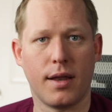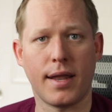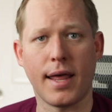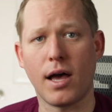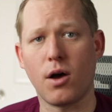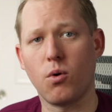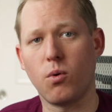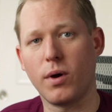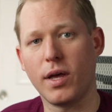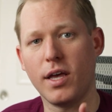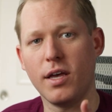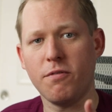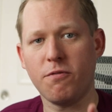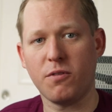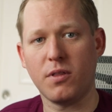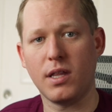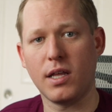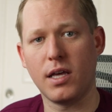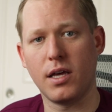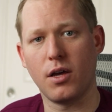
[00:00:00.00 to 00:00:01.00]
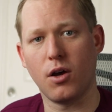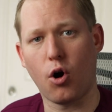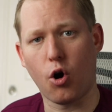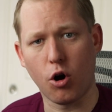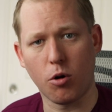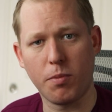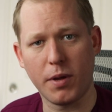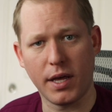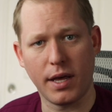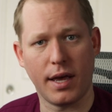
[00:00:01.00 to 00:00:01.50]
Now, if the
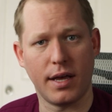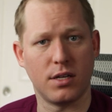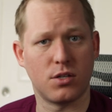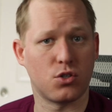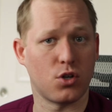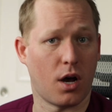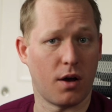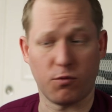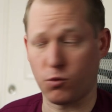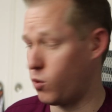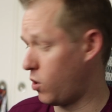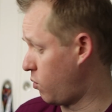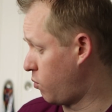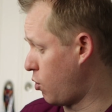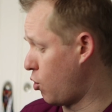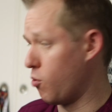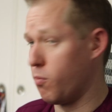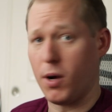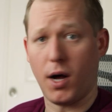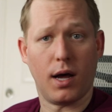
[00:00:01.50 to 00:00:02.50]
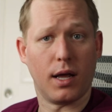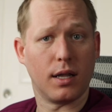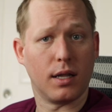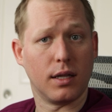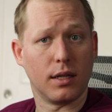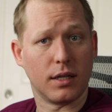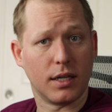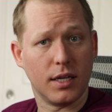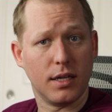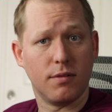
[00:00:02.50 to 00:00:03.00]
RPA software robot
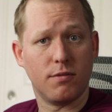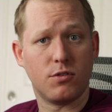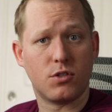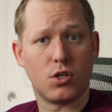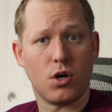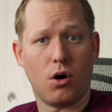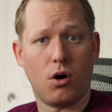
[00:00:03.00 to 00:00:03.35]
lives